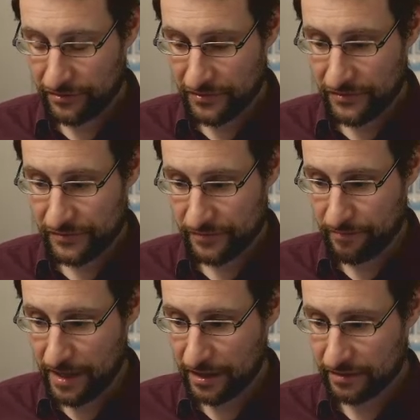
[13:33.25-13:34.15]
This
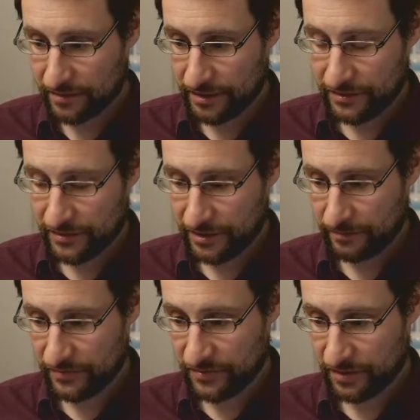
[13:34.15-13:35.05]
make at
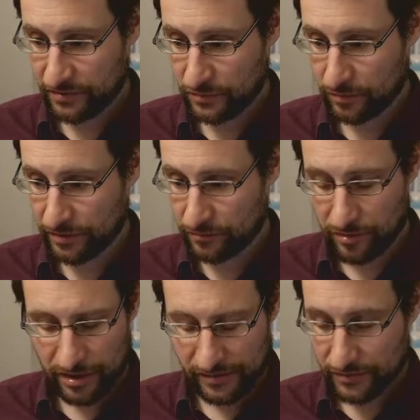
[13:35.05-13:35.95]
times takes quite a
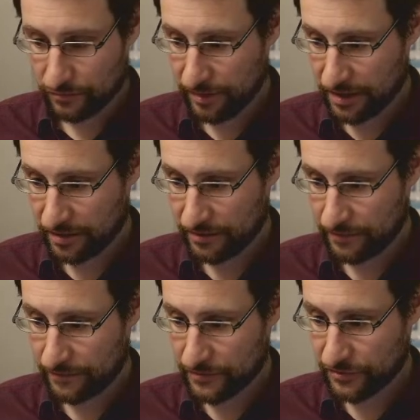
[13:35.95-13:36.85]
while, so we can
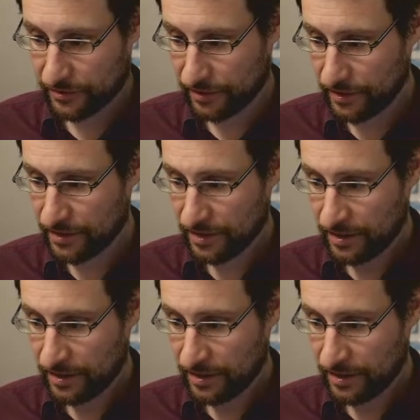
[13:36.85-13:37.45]
efficiently